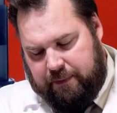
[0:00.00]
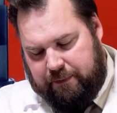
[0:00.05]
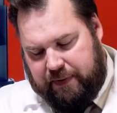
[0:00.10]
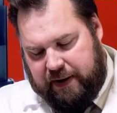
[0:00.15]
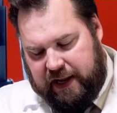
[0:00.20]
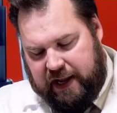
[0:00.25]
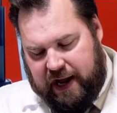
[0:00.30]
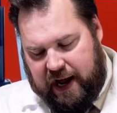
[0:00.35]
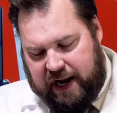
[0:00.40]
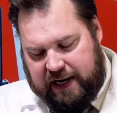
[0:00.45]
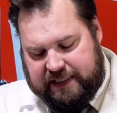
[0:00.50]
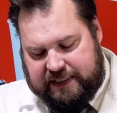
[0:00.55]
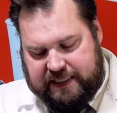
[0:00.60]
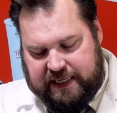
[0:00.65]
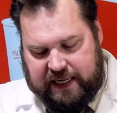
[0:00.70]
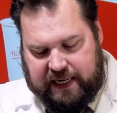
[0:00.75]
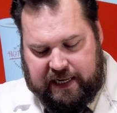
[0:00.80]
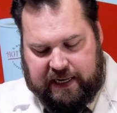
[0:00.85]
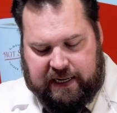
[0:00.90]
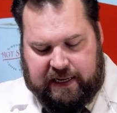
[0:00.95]

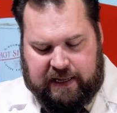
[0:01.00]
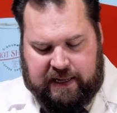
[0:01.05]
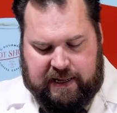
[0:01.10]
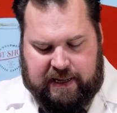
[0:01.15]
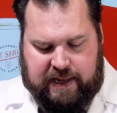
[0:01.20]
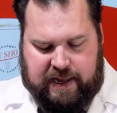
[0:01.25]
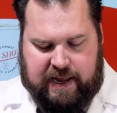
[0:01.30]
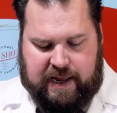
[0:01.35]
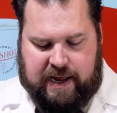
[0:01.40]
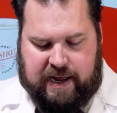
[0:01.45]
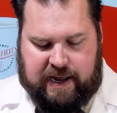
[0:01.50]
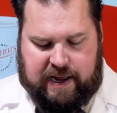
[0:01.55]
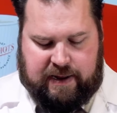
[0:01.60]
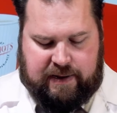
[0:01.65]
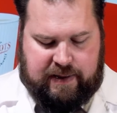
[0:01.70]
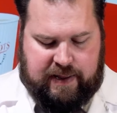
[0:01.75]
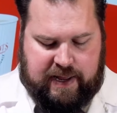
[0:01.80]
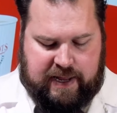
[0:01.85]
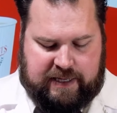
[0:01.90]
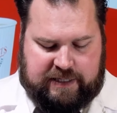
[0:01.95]
PID
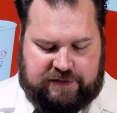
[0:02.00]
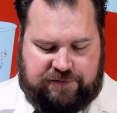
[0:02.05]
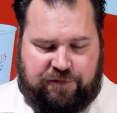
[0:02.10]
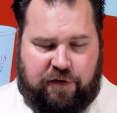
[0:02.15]
as